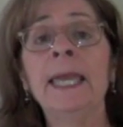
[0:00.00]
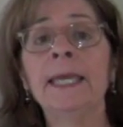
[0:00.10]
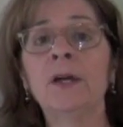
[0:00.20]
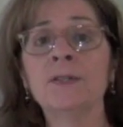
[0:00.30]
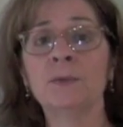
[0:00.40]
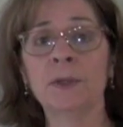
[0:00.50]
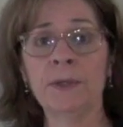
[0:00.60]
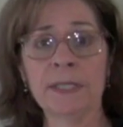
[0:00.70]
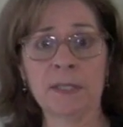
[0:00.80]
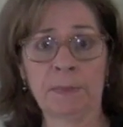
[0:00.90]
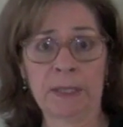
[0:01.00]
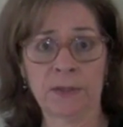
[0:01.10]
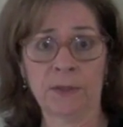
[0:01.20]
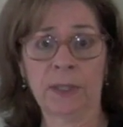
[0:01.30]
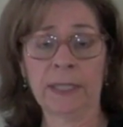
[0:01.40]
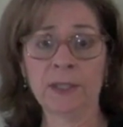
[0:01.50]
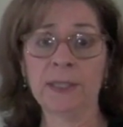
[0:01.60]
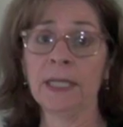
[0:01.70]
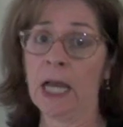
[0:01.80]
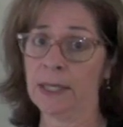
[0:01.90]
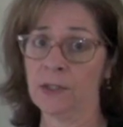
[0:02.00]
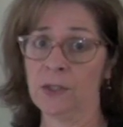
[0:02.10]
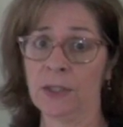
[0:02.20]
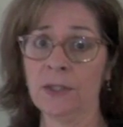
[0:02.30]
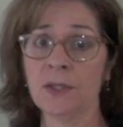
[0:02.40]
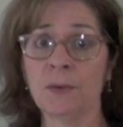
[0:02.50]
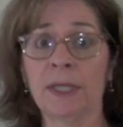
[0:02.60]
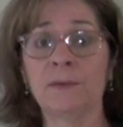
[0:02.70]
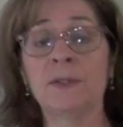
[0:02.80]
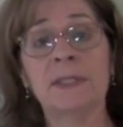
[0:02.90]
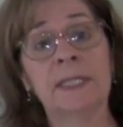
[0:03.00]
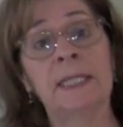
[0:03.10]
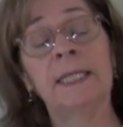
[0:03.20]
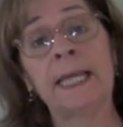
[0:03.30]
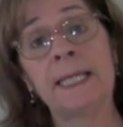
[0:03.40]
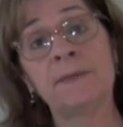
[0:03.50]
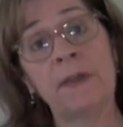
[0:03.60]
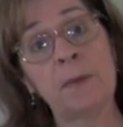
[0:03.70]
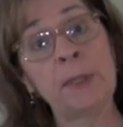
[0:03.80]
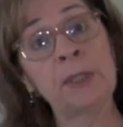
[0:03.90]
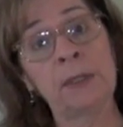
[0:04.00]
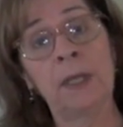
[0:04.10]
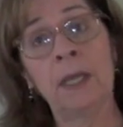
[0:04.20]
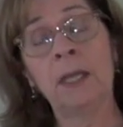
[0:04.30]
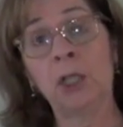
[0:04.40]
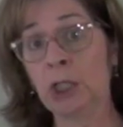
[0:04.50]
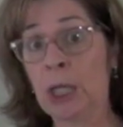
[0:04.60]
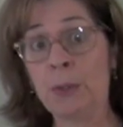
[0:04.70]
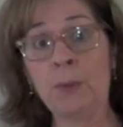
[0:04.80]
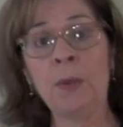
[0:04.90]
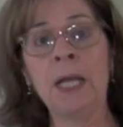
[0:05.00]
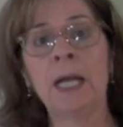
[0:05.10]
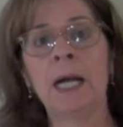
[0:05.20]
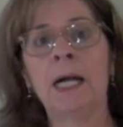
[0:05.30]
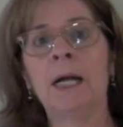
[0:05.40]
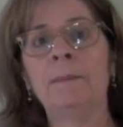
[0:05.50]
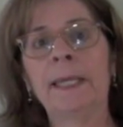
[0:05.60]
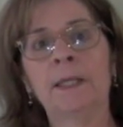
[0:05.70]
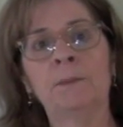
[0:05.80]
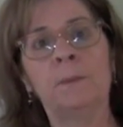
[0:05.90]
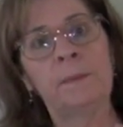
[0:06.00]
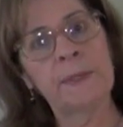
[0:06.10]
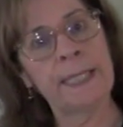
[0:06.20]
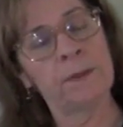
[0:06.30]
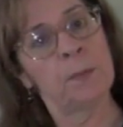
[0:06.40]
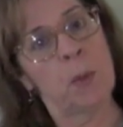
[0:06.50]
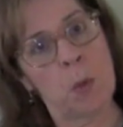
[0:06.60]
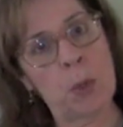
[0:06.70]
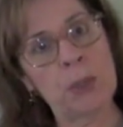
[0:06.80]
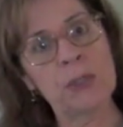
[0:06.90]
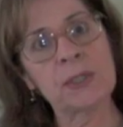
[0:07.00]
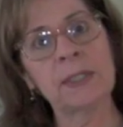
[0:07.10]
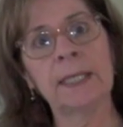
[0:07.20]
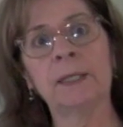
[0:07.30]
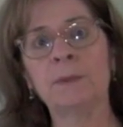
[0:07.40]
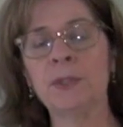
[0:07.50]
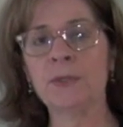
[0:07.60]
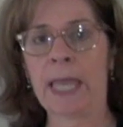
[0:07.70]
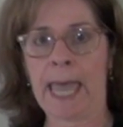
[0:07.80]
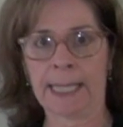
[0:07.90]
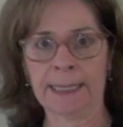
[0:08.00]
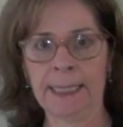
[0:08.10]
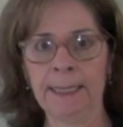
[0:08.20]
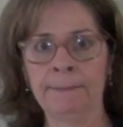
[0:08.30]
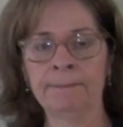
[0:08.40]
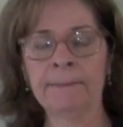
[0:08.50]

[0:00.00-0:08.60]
it also increases blood circulation and oxygen, so it gives the skin a nice, vibrant glow. Um, it can tighten the pores, it can reduce acne.